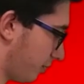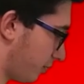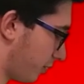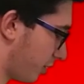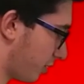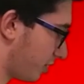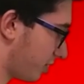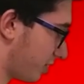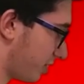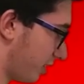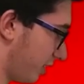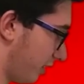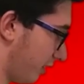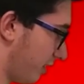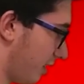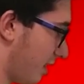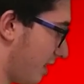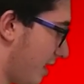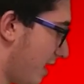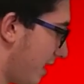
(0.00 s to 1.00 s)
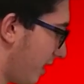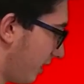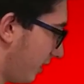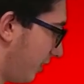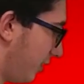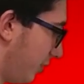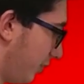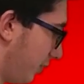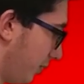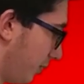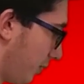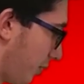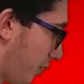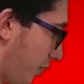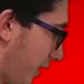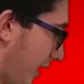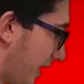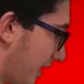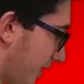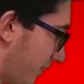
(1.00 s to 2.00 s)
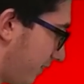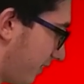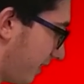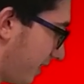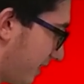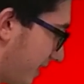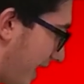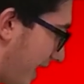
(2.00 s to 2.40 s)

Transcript: person. You think of it